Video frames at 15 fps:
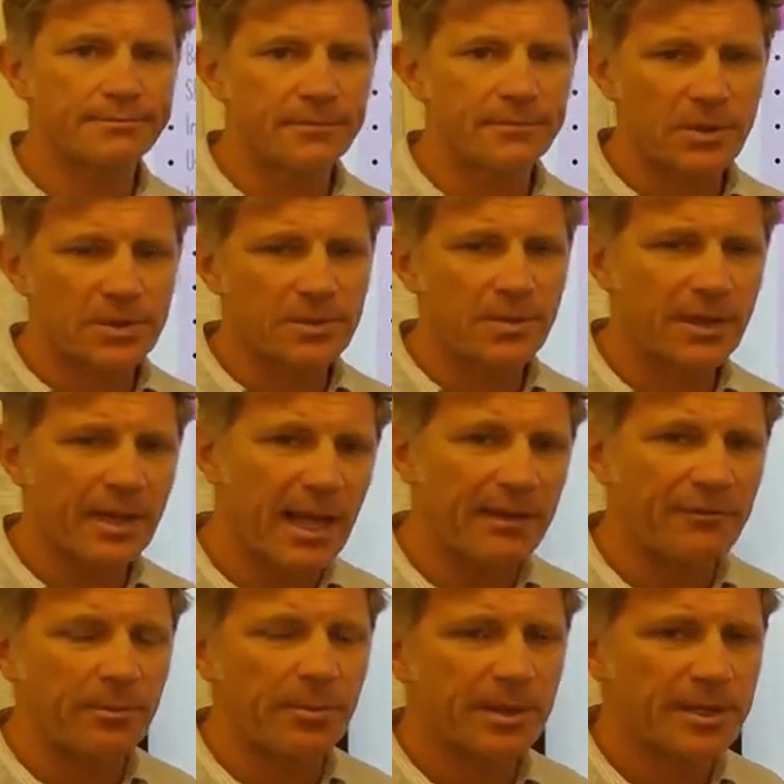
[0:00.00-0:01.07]
what's the one that
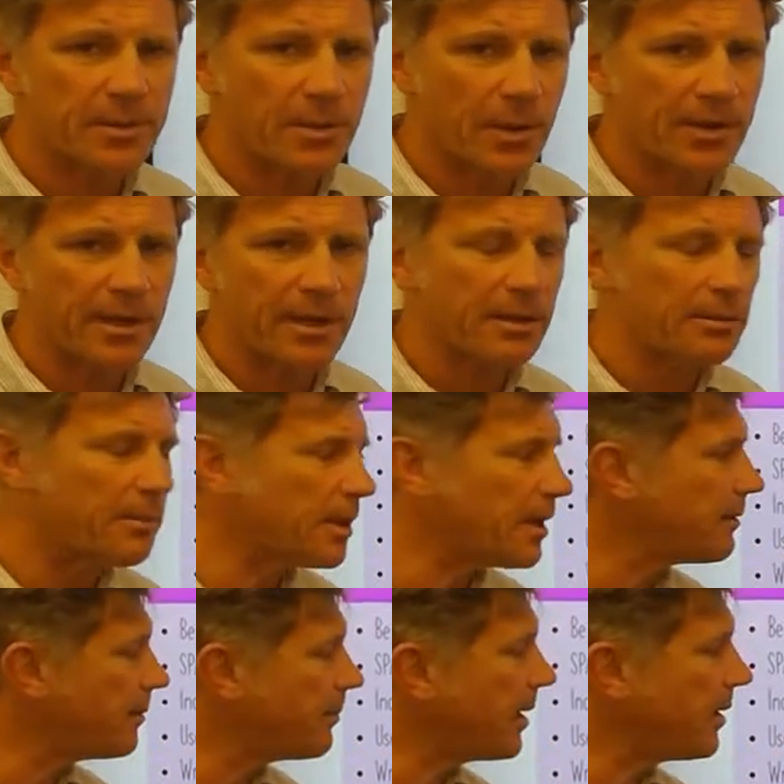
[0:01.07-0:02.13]
everybody's quoting at the
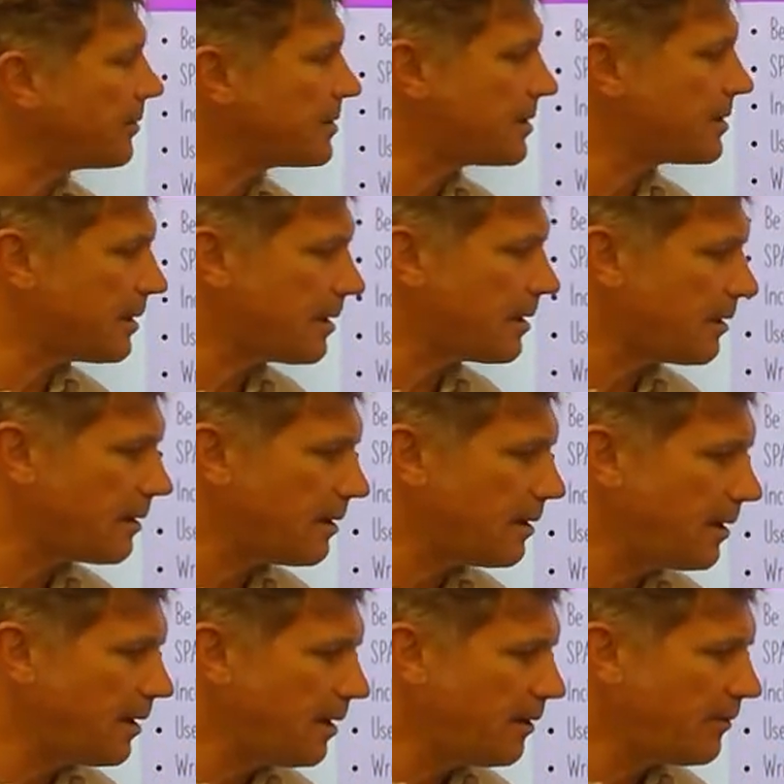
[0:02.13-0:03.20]
minute about,
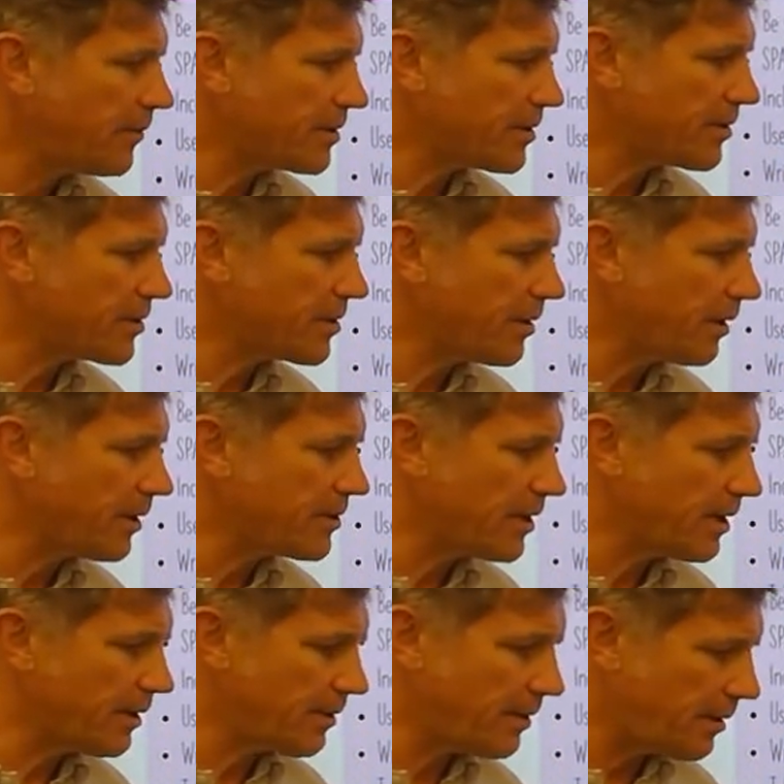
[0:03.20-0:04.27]
for
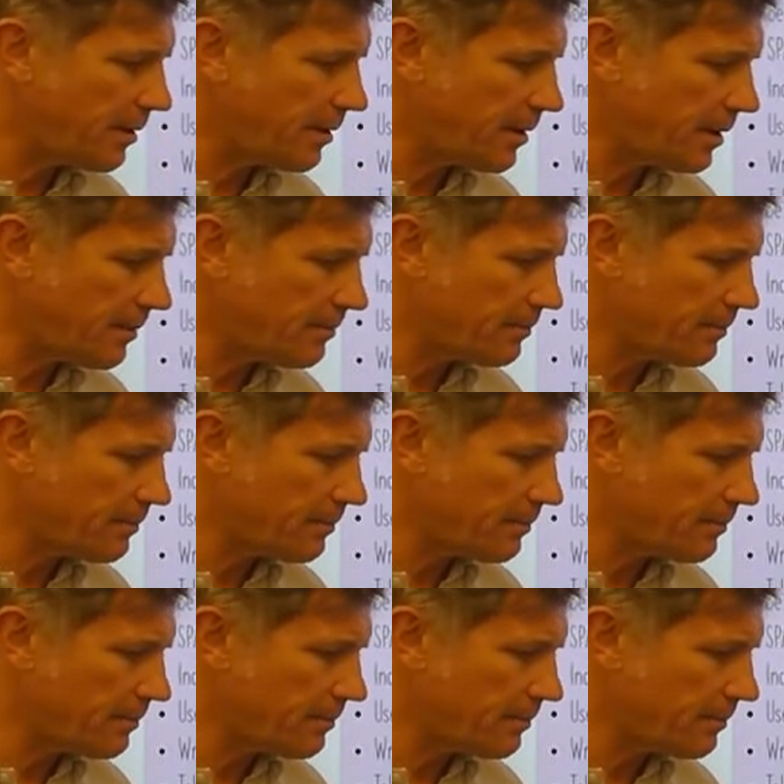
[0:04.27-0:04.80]
sociology,